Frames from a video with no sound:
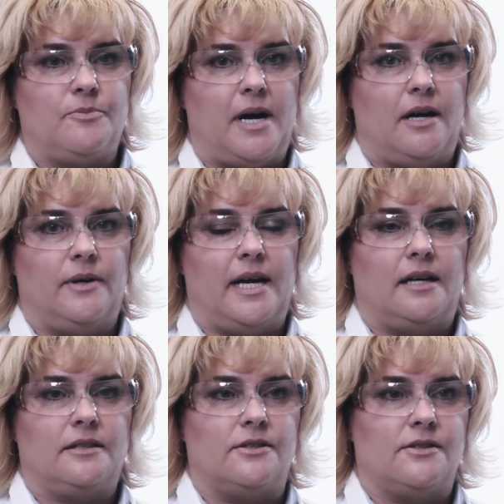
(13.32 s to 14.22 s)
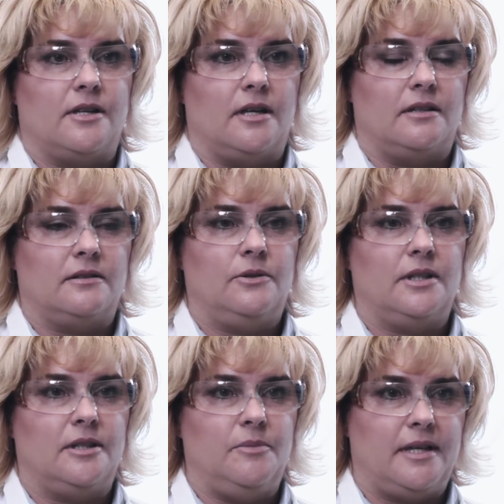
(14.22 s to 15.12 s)
bioreactors are
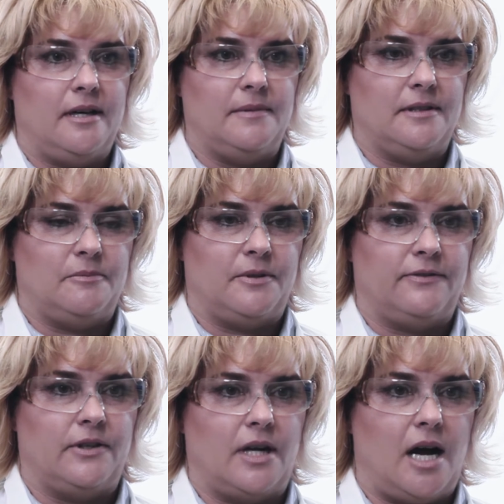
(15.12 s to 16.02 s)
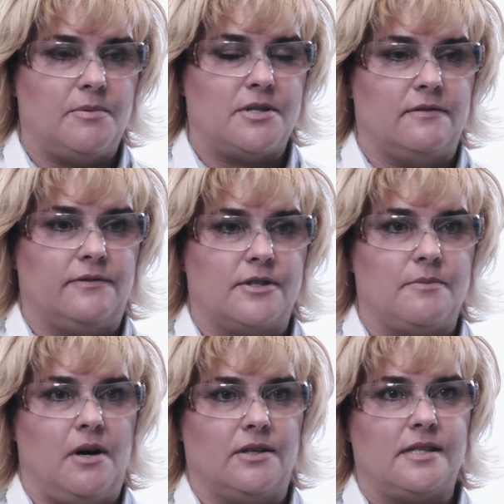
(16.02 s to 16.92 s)
quickly becoming the preferred option for
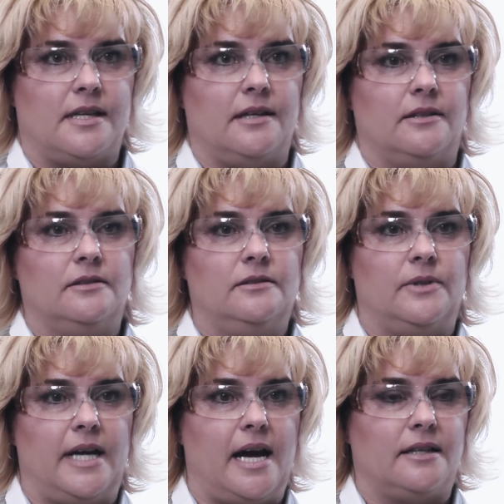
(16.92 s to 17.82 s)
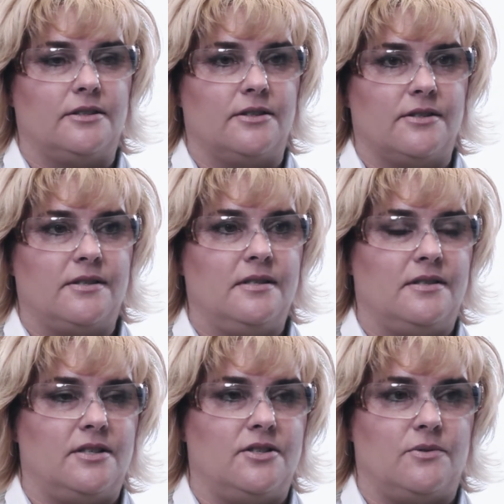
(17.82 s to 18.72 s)
small-scale reactors,
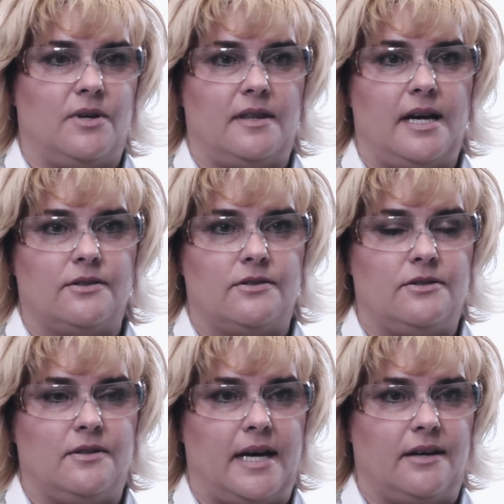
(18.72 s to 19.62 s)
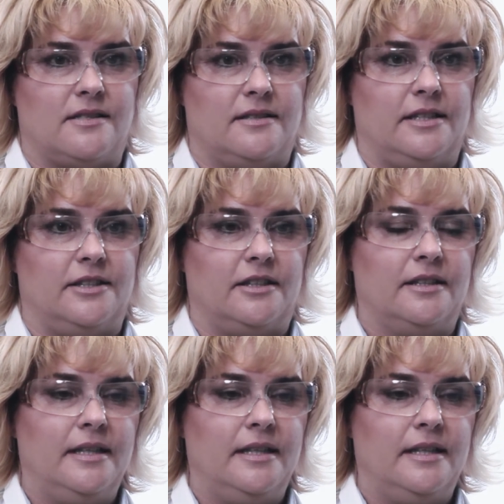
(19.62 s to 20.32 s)
such as 1,000, 2,000 liter.